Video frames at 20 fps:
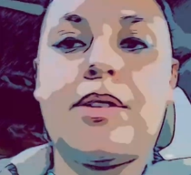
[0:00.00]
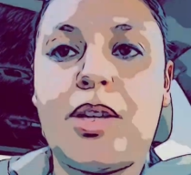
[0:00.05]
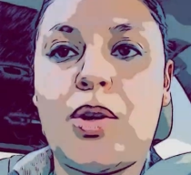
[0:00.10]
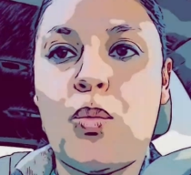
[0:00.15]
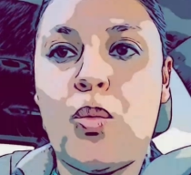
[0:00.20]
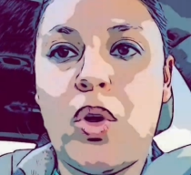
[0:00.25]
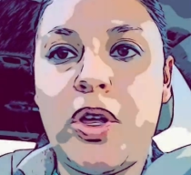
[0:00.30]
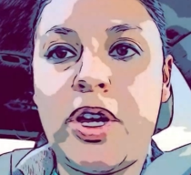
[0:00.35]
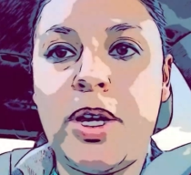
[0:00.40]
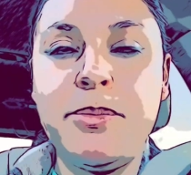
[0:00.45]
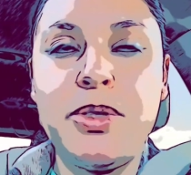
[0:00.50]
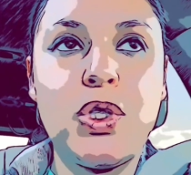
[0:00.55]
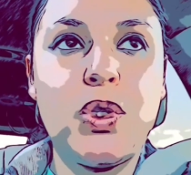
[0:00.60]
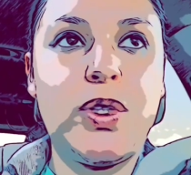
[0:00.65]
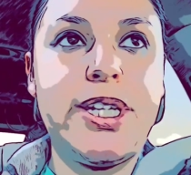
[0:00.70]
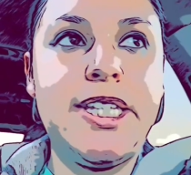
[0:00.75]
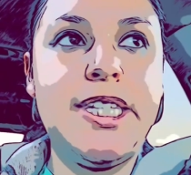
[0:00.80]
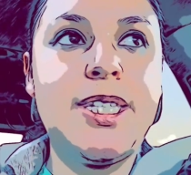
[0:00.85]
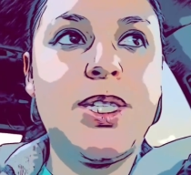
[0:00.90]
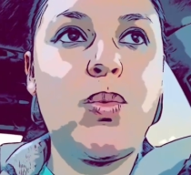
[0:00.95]
Welcome
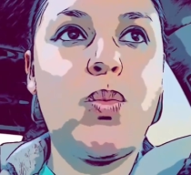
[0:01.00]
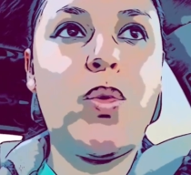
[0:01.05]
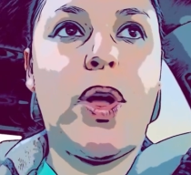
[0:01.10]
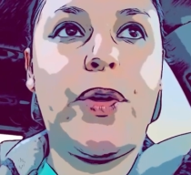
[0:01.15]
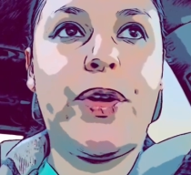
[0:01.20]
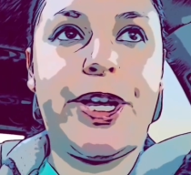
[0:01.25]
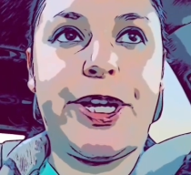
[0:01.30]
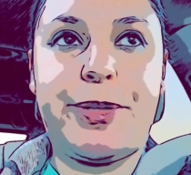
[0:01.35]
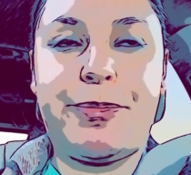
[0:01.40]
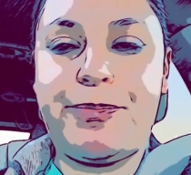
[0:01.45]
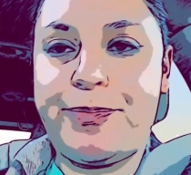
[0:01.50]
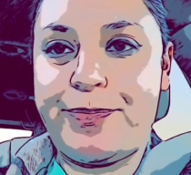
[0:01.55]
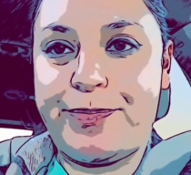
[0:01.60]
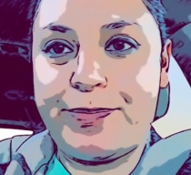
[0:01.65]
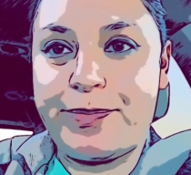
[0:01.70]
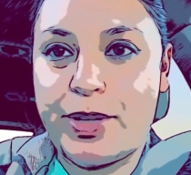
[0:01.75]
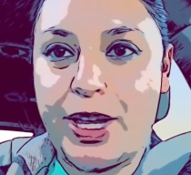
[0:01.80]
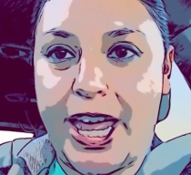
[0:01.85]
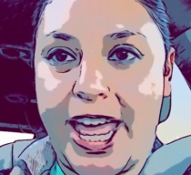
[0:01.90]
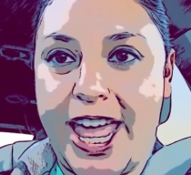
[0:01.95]
students,
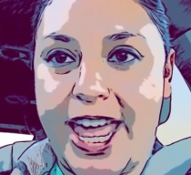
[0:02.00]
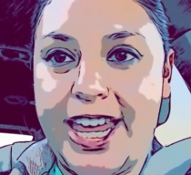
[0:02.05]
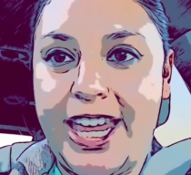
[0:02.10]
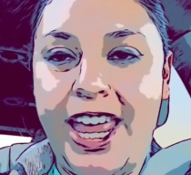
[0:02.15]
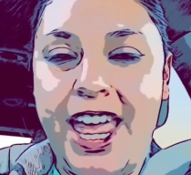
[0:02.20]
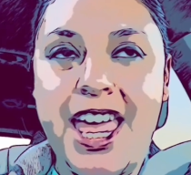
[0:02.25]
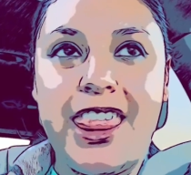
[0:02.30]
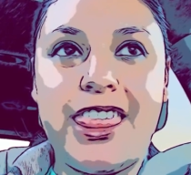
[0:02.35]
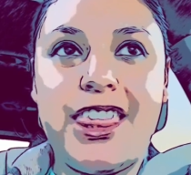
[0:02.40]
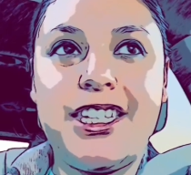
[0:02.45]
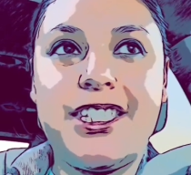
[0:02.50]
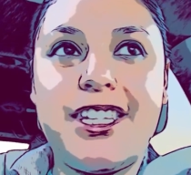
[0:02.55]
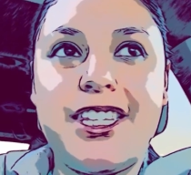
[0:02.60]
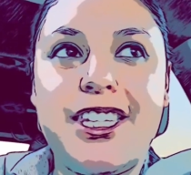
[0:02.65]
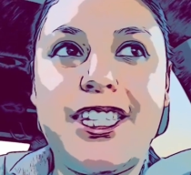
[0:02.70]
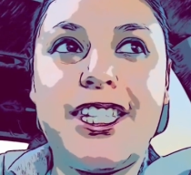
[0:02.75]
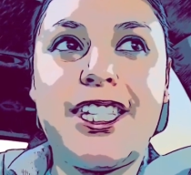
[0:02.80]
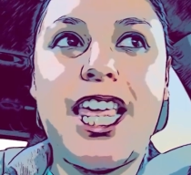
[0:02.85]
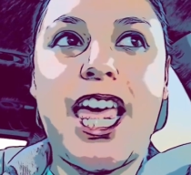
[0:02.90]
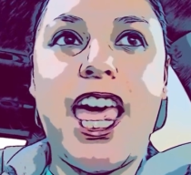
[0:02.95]
welcome. Hey, this
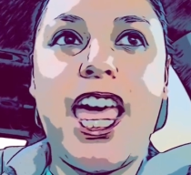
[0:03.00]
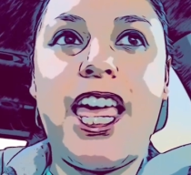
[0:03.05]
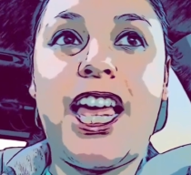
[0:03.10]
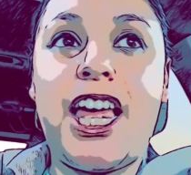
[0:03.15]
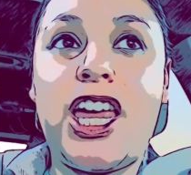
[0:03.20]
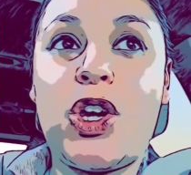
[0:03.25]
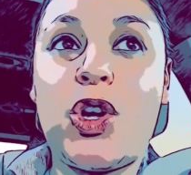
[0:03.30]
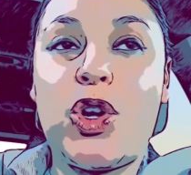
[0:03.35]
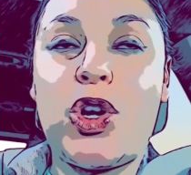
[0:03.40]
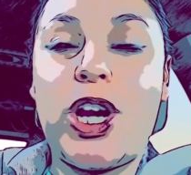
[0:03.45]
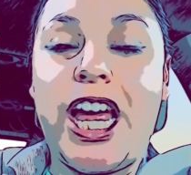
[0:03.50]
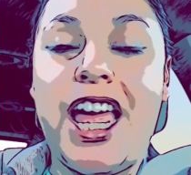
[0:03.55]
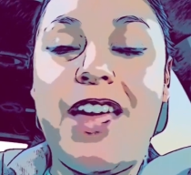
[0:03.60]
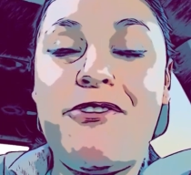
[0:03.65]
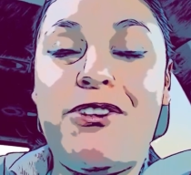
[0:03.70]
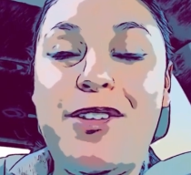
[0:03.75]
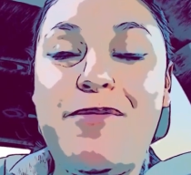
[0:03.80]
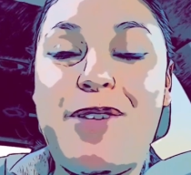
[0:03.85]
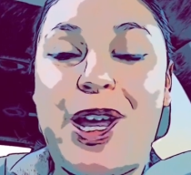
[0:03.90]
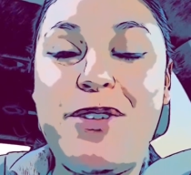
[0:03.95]
is your
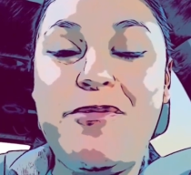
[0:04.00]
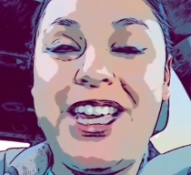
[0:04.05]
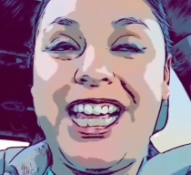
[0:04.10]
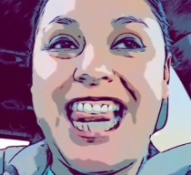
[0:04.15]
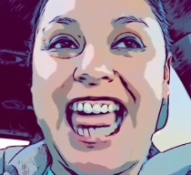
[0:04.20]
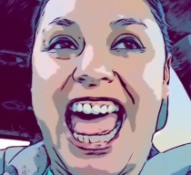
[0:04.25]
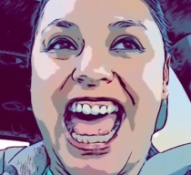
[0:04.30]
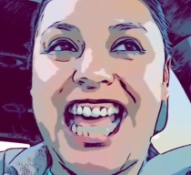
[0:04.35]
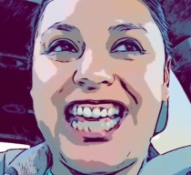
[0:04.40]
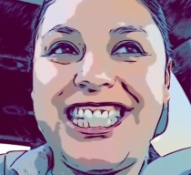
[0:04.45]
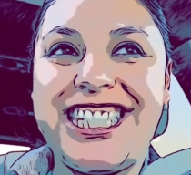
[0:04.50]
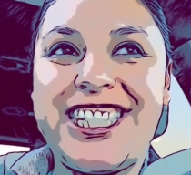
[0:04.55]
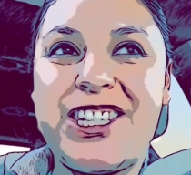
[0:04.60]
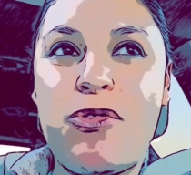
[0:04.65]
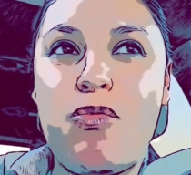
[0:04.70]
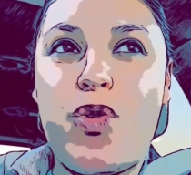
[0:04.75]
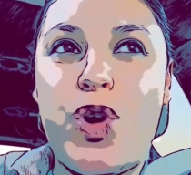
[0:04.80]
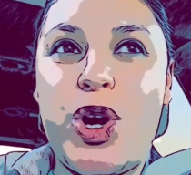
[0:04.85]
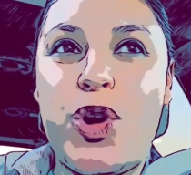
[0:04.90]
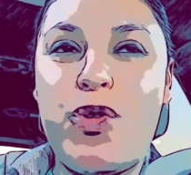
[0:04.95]
phlebotomy class
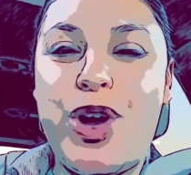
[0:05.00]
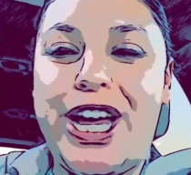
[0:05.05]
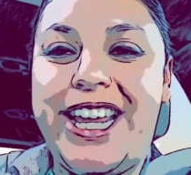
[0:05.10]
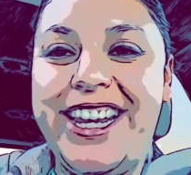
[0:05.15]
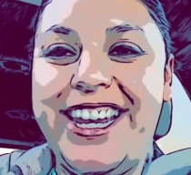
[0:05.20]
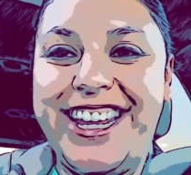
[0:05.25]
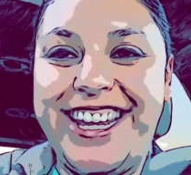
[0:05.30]
101.